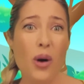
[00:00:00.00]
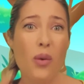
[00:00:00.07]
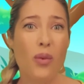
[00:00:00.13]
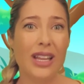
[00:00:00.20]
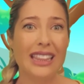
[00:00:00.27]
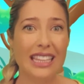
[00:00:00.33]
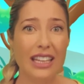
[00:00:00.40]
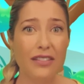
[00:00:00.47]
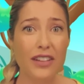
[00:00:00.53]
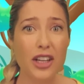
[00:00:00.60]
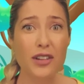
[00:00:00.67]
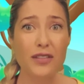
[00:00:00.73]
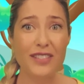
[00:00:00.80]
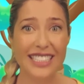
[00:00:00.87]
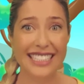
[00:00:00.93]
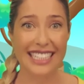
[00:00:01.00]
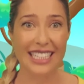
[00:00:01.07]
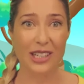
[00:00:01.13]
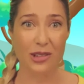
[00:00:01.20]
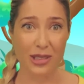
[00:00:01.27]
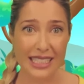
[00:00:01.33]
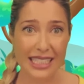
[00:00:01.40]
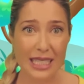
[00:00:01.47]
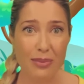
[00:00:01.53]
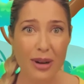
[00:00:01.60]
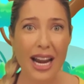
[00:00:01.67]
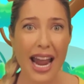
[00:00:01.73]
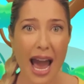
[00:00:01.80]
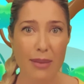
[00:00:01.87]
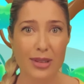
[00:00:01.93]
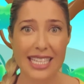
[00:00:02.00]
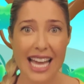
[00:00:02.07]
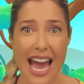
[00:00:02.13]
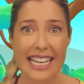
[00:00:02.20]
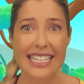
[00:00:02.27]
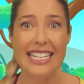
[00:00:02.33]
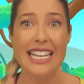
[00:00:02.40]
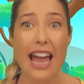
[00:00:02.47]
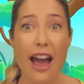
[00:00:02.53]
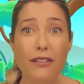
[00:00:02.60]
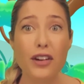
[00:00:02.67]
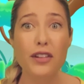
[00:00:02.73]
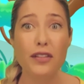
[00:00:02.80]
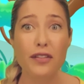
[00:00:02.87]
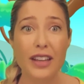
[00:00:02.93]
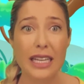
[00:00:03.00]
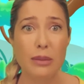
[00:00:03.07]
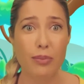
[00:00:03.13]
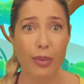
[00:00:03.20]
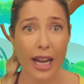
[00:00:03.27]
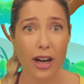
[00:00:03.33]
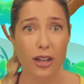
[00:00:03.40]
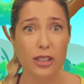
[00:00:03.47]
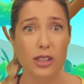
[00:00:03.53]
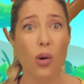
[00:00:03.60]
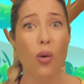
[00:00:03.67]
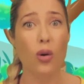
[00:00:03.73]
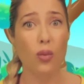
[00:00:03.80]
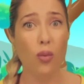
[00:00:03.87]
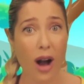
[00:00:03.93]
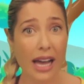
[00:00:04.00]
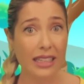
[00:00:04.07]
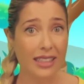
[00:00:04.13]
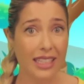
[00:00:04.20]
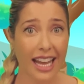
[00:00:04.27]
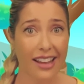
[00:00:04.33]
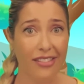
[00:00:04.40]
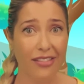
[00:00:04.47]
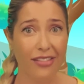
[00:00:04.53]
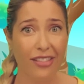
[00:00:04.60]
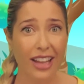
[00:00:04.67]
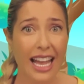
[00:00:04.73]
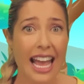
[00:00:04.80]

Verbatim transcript: When living or visiting grizzly bear habitat, never feed bears or wildlife.